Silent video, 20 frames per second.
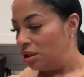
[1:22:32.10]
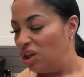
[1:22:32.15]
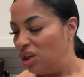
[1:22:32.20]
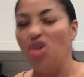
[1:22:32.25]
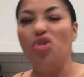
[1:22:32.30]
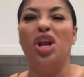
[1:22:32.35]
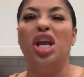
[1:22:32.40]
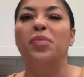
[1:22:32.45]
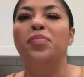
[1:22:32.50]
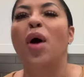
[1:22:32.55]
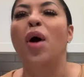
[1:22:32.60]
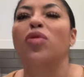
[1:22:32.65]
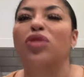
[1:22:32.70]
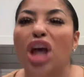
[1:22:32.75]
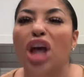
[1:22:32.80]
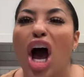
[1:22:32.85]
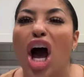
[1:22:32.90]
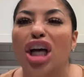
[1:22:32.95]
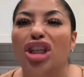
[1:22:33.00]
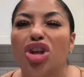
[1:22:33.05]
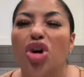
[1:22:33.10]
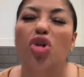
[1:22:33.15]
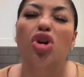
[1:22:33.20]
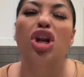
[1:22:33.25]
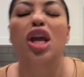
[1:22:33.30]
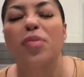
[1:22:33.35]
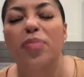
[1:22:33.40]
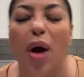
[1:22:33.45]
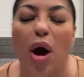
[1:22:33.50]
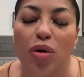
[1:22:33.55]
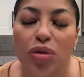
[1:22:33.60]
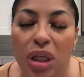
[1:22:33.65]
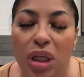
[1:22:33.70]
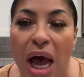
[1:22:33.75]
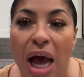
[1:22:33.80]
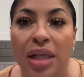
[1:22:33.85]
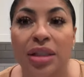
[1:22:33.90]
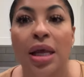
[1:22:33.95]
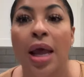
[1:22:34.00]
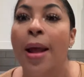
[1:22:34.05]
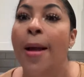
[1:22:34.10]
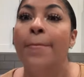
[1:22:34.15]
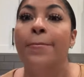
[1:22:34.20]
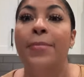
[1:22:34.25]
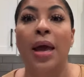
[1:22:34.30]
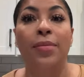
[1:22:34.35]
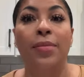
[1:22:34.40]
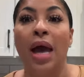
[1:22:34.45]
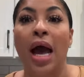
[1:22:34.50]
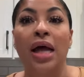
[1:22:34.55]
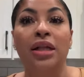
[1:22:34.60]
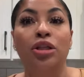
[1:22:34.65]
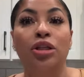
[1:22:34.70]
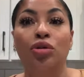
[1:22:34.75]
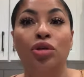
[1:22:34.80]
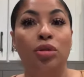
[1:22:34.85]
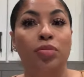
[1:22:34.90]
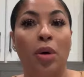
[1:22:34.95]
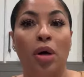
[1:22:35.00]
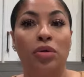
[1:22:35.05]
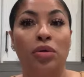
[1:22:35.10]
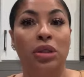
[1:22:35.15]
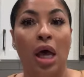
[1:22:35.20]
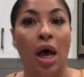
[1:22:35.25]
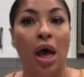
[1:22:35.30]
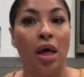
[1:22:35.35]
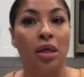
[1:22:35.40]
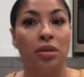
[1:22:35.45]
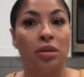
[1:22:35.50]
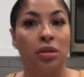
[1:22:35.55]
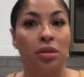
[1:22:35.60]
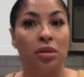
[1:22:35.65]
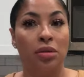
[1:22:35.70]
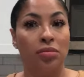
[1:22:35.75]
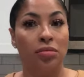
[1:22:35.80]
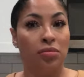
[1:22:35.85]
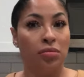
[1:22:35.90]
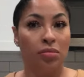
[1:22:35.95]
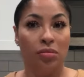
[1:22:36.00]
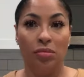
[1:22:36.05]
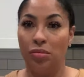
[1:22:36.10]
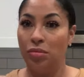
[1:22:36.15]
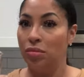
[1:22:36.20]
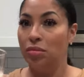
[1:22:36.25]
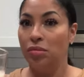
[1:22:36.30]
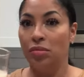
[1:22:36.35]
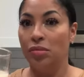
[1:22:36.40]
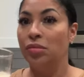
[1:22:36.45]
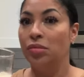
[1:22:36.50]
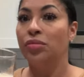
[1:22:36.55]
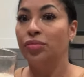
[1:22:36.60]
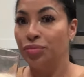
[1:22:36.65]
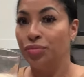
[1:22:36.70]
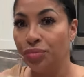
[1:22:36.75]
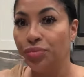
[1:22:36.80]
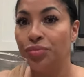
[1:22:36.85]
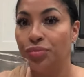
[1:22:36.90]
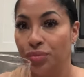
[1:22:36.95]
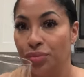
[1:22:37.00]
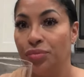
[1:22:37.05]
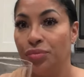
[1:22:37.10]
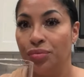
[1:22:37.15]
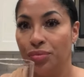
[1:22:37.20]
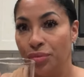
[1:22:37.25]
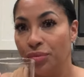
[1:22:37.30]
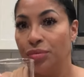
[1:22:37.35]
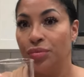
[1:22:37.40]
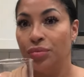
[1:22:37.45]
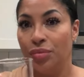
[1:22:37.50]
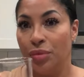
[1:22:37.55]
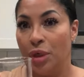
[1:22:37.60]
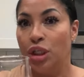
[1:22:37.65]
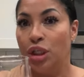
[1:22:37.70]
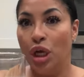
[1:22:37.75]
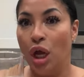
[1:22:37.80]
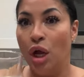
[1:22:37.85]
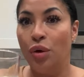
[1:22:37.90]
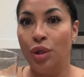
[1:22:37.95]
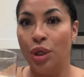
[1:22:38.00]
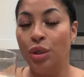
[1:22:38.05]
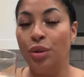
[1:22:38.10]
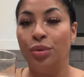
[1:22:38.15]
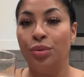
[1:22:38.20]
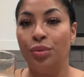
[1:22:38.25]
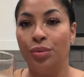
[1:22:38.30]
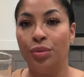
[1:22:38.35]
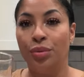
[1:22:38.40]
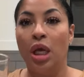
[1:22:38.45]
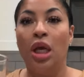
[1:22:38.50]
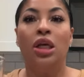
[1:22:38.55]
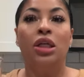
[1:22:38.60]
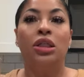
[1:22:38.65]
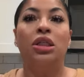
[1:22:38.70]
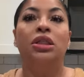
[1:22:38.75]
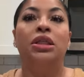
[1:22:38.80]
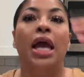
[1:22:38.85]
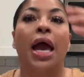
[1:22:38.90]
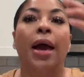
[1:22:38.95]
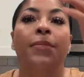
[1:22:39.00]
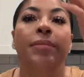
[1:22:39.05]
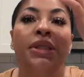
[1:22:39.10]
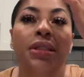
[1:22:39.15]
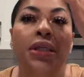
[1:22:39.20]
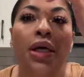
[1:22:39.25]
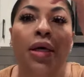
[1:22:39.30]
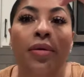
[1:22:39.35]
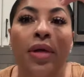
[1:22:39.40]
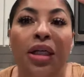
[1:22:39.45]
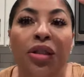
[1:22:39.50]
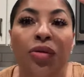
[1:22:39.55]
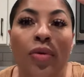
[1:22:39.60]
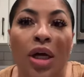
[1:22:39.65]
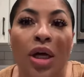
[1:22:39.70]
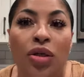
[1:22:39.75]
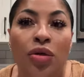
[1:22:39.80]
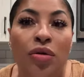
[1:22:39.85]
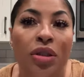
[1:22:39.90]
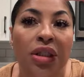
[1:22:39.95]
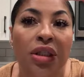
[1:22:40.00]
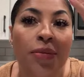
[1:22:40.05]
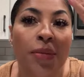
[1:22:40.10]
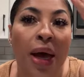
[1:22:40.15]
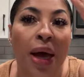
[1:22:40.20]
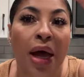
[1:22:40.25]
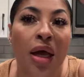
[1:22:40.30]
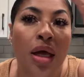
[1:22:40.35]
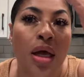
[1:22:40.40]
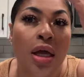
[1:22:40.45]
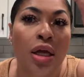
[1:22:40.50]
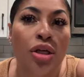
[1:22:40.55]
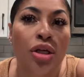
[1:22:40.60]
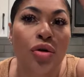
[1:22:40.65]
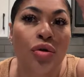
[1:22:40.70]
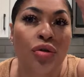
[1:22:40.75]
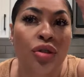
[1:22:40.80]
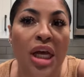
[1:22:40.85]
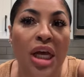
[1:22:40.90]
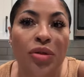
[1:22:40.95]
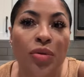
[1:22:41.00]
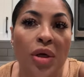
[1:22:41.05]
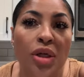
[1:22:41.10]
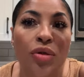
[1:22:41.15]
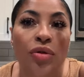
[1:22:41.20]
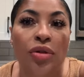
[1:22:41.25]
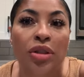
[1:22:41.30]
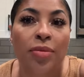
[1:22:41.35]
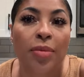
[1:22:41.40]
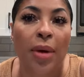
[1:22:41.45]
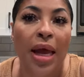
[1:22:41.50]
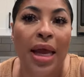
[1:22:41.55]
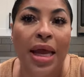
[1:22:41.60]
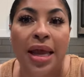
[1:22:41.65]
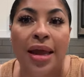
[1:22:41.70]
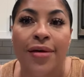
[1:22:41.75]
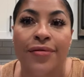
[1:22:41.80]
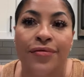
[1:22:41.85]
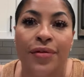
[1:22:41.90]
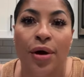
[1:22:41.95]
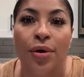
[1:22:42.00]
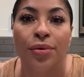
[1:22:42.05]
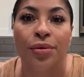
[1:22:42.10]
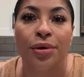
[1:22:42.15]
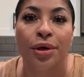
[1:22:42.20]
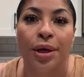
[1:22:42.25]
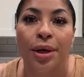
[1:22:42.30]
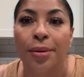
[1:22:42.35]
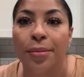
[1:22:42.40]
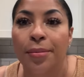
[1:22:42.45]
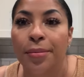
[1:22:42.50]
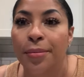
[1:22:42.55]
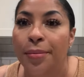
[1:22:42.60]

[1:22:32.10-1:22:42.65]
Who need Botox? Who need Botox? Baby, I've used Botox. Mm-hmm. Sure do. Just got me some. That's why you don't see my you don't, that's why you don't see my head folding up.